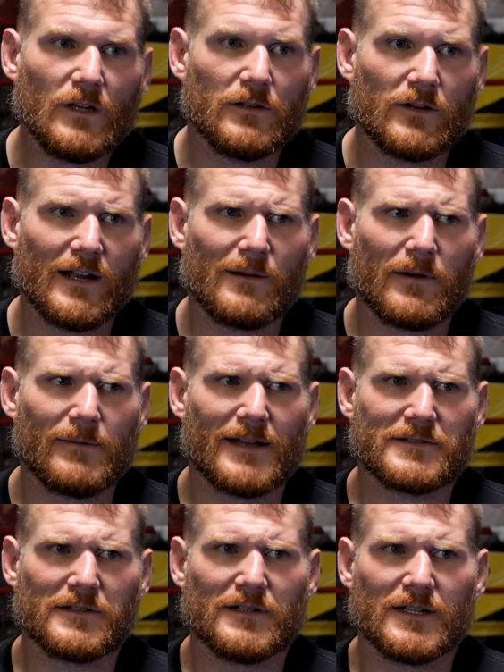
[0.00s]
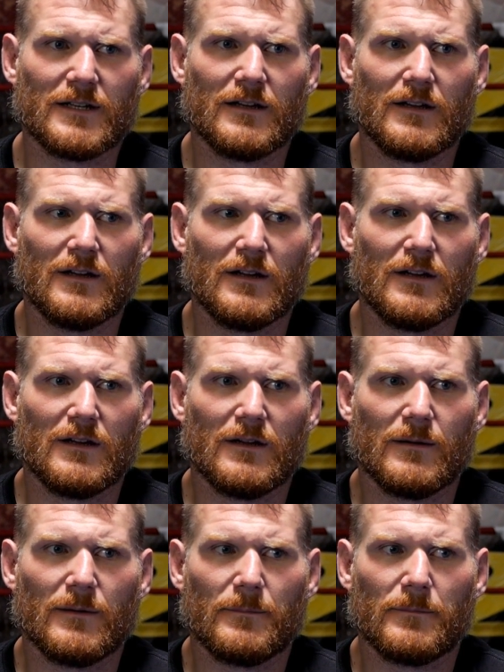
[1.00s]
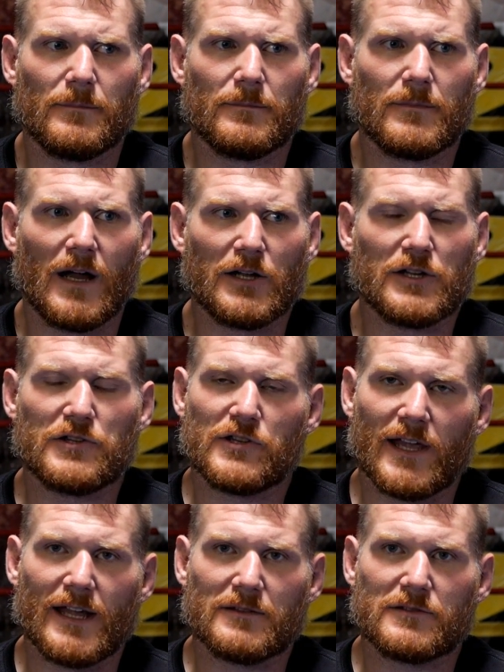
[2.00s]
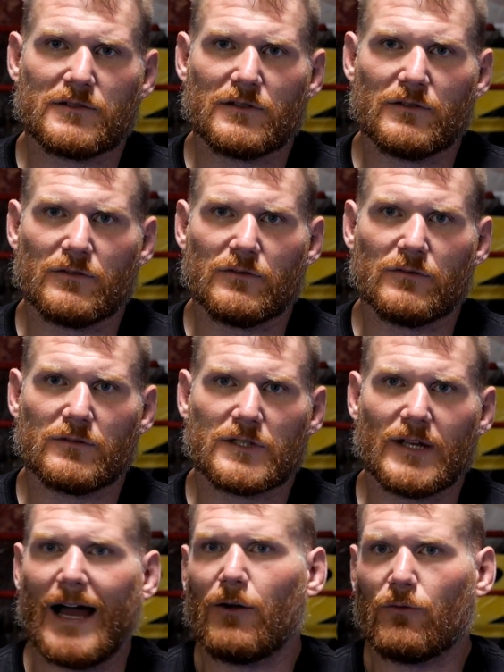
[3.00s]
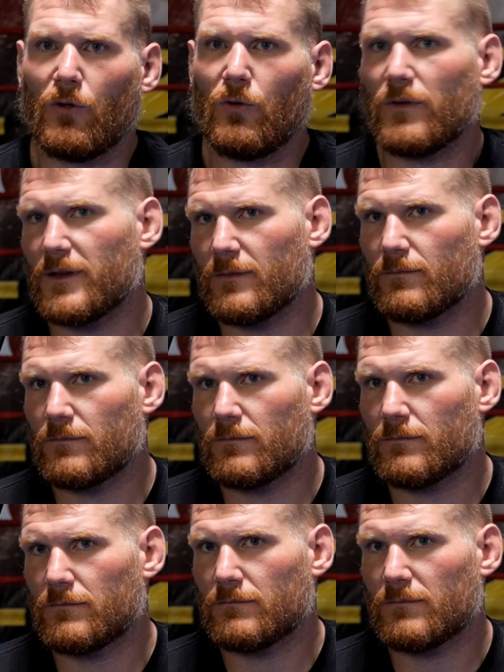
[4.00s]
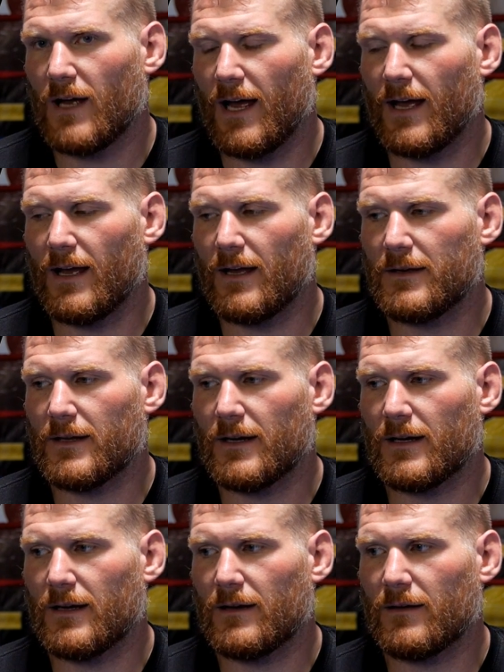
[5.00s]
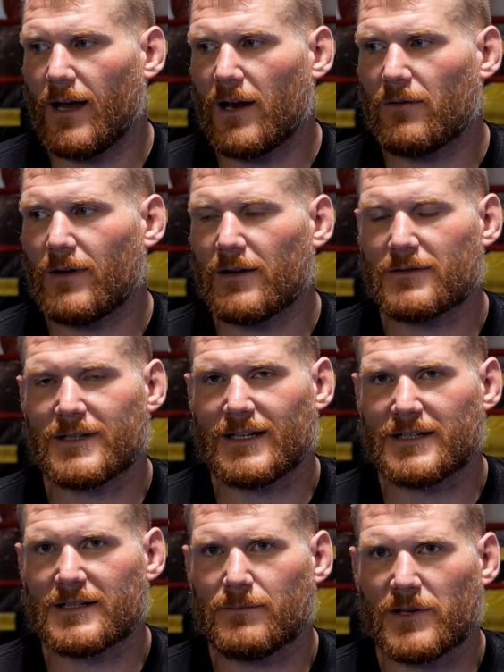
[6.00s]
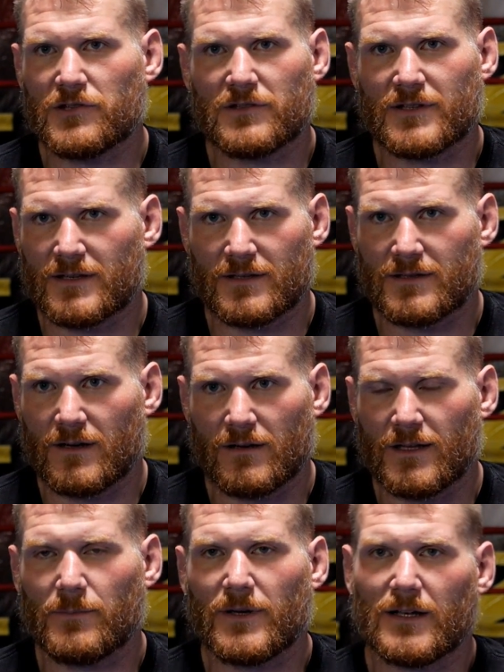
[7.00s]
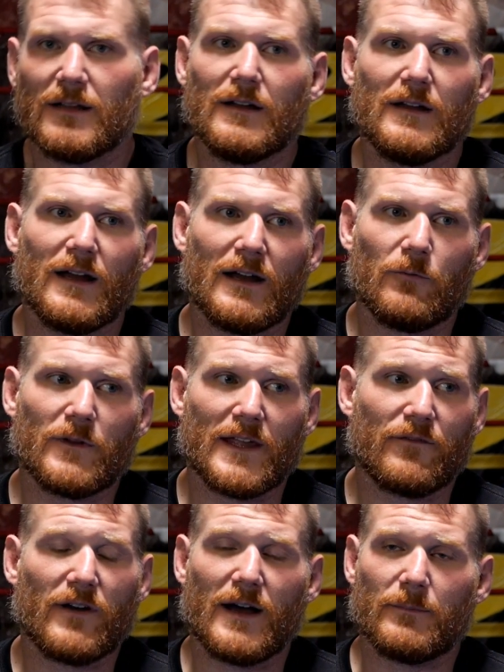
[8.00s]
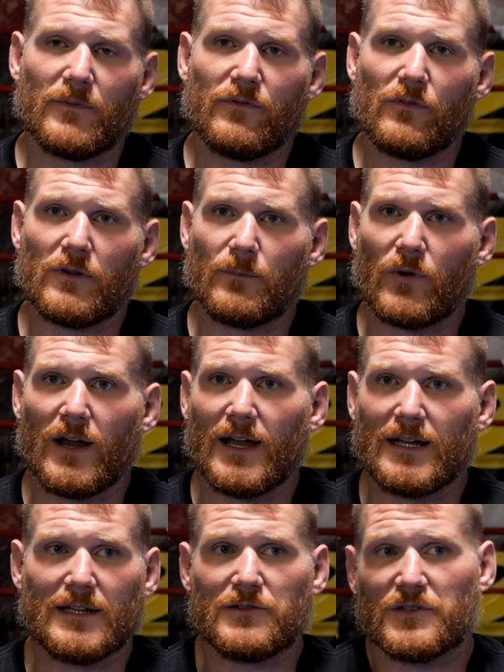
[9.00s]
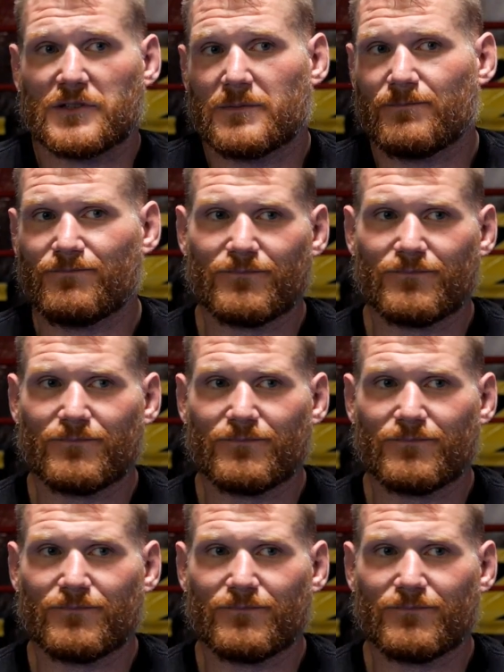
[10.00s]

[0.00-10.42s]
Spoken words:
Nogueira probably has a good chance to out-roll with him. And I don't see any submissions necessarily, but when they fought before in Pride, he just